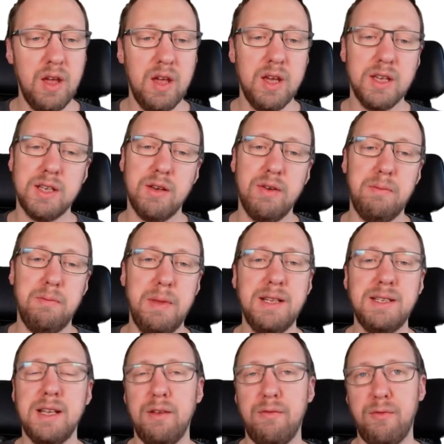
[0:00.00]
So it means
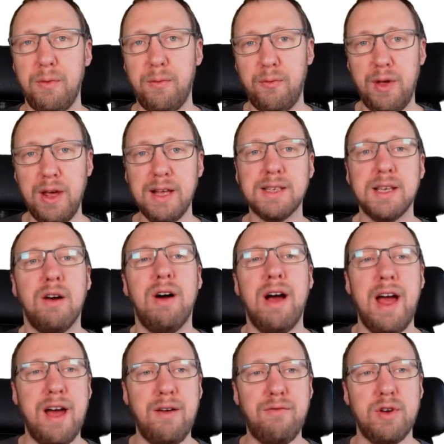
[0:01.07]
that if we fix our
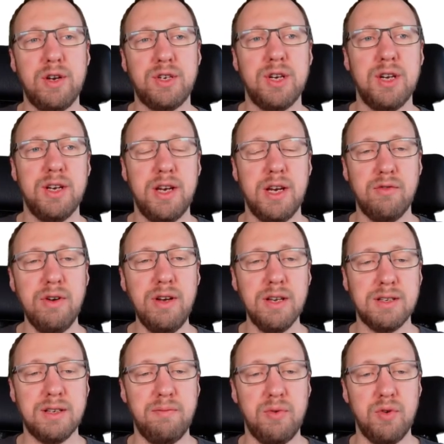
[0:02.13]
average degree
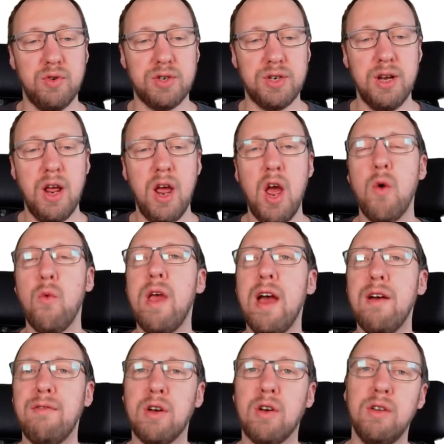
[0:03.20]
distribution, we
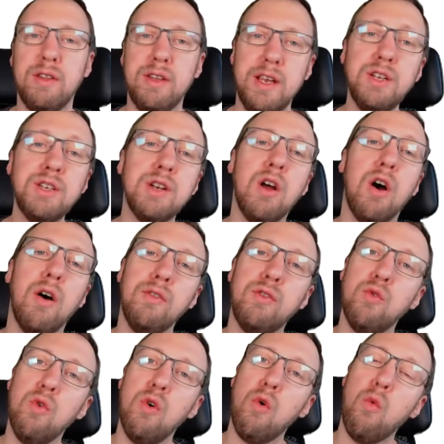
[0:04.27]
have a condition
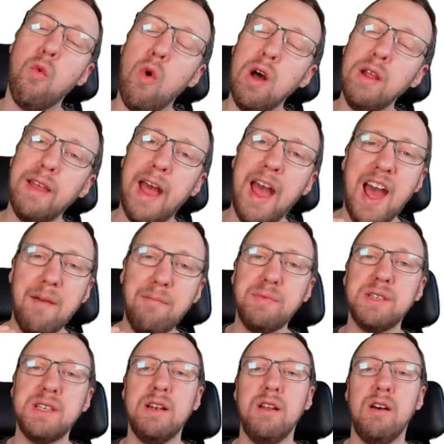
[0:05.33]
onto what
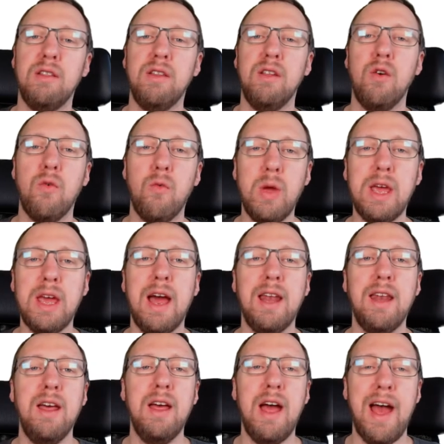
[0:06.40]
epsilon we
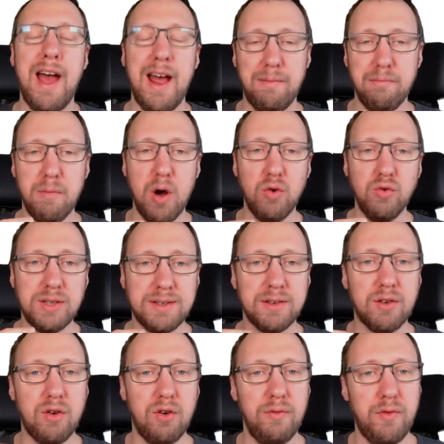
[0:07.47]
can at most
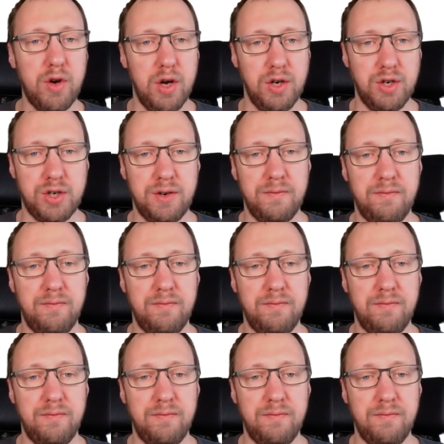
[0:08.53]
converge.